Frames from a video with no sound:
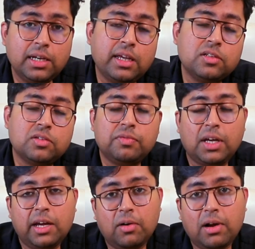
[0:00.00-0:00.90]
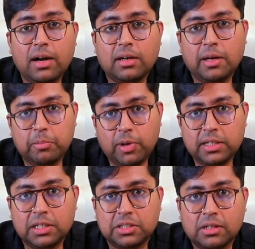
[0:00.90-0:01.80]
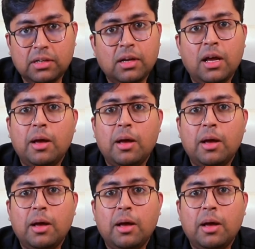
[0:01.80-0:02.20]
in case of thyroid artery embolization.